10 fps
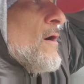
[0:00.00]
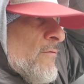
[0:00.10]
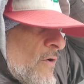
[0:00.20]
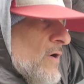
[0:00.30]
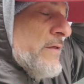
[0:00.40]

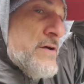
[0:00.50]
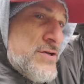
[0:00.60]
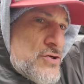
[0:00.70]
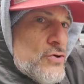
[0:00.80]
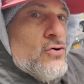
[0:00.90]
for the
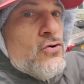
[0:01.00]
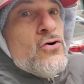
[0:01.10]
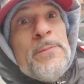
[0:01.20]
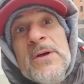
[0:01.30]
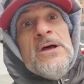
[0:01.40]

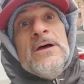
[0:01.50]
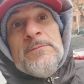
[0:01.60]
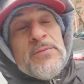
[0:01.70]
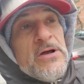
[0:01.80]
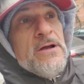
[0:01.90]

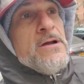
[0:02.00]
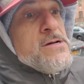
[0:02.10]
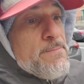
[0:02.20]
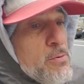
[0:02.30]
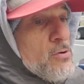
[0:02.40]
stupid
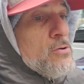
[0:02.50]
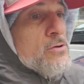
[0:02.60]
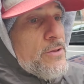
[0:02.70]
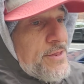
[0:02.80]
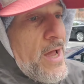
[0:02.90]

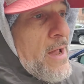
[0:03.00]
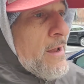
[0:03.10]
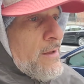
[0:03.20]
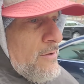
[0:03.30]
people, thank